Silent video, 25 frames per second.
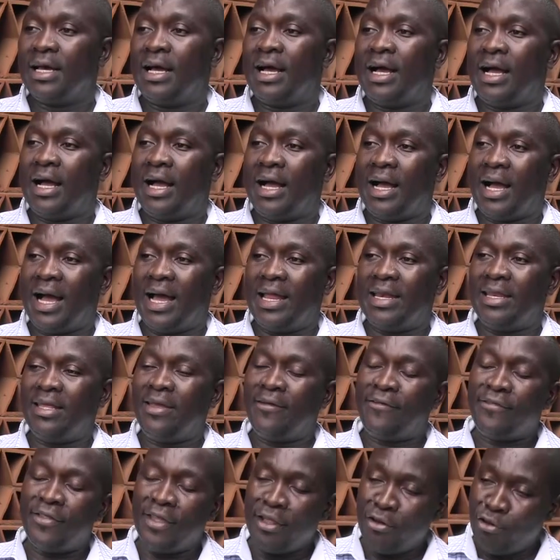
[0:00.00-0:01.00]
and
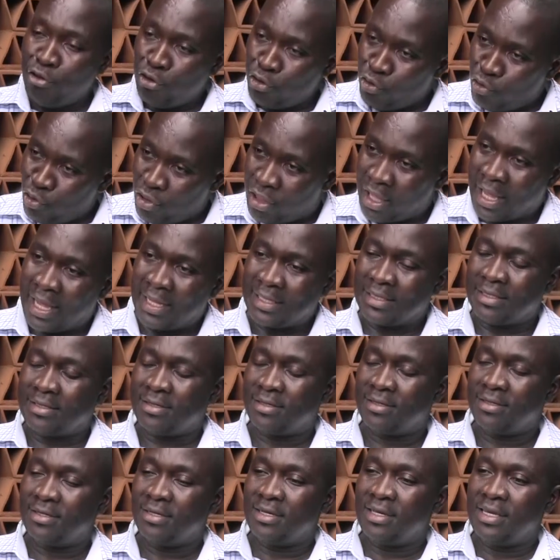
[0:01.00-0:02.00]
if they don't do that,
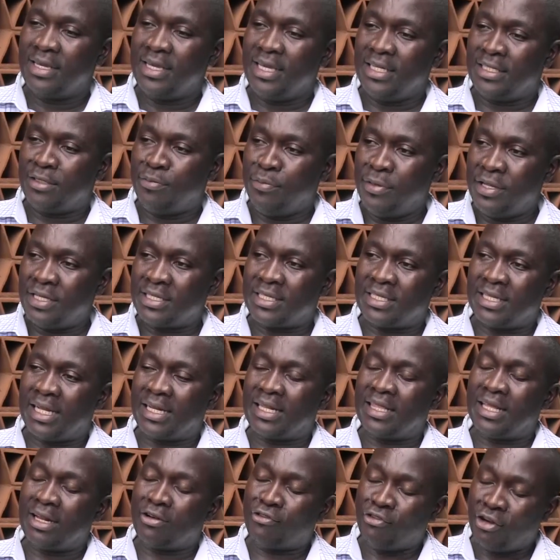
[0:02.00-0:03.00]
it means
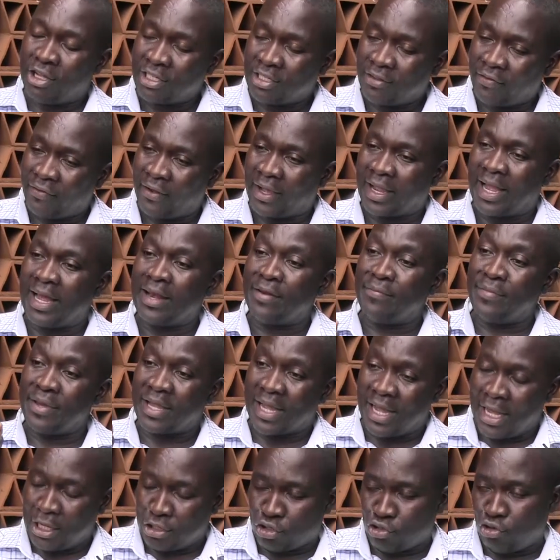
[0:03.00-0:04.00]
that that transfer can be
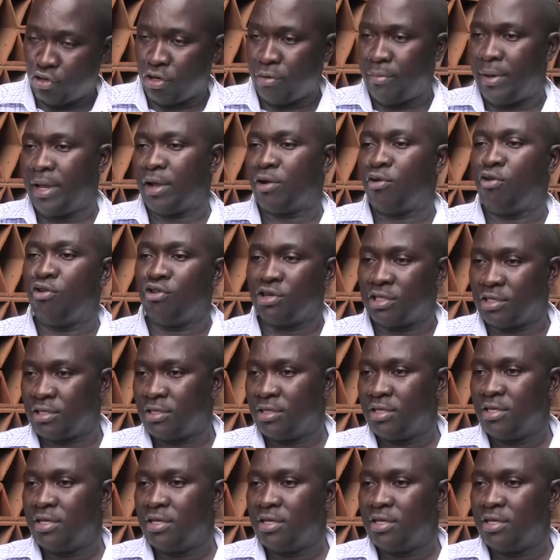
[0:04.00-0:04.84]
cancelled by court.